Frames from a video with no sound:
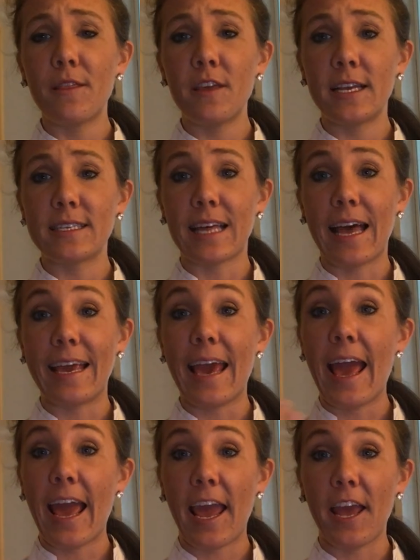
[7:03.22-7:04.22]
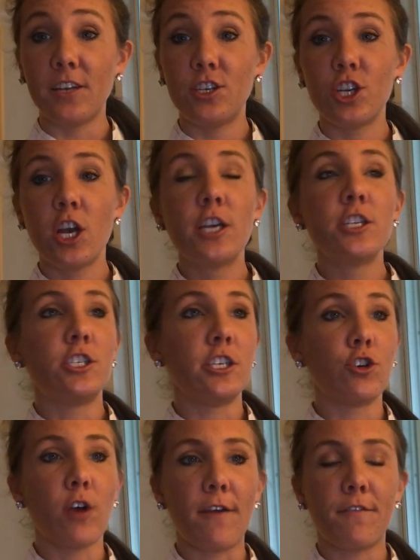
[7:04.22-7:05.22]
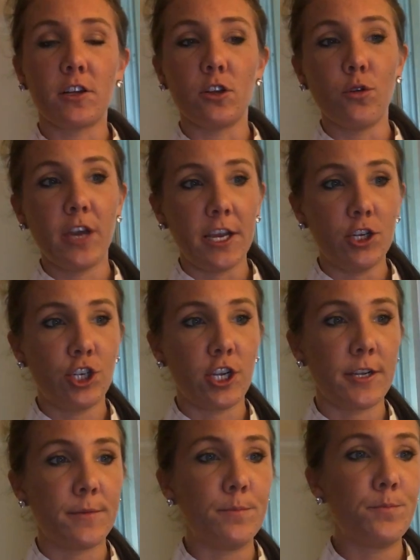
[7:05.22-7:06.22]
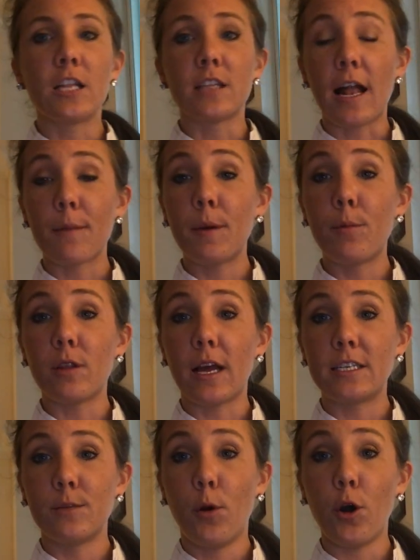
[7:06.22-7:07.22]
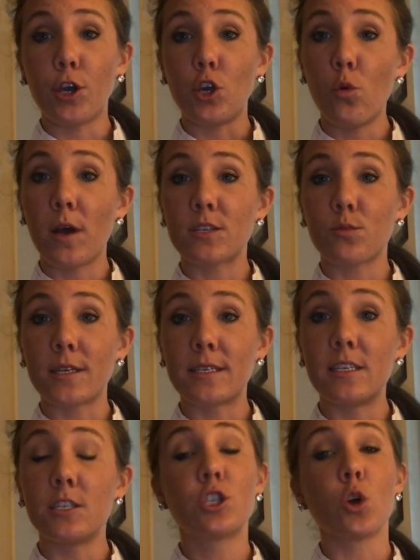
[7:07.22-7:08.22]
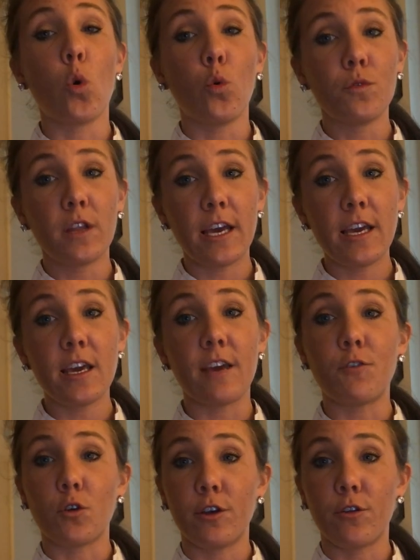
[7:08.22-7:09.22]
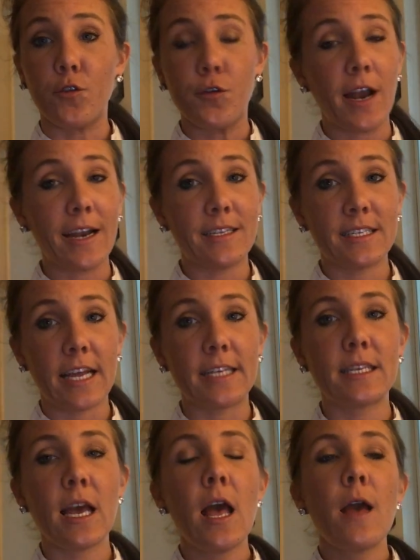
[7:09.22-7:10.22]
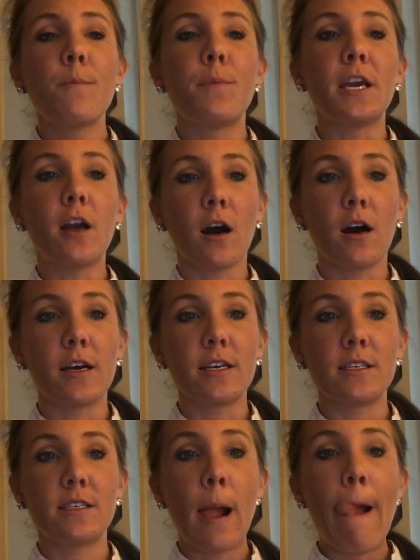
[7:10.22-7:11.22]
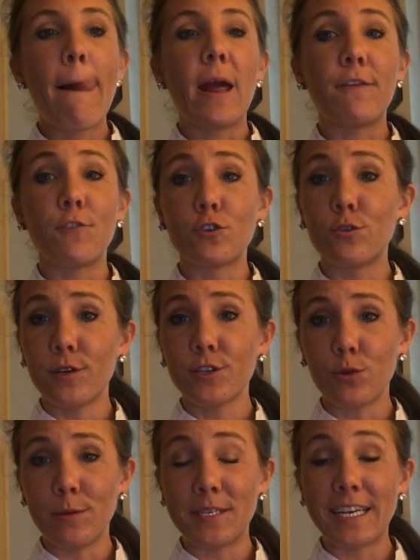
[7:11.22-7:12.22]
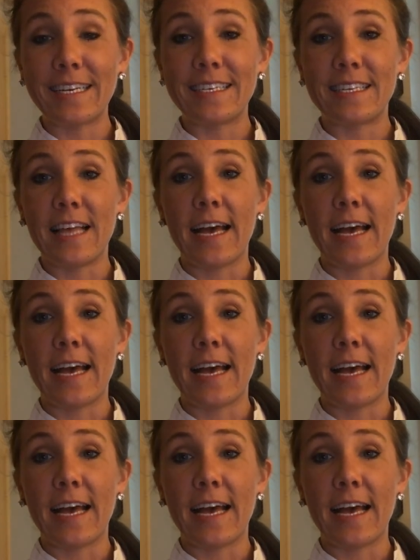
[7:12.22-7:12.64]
things like age, geographic location. A lot of people like to put US residents only if you're here in the United States, because if you're doing a sweepstakes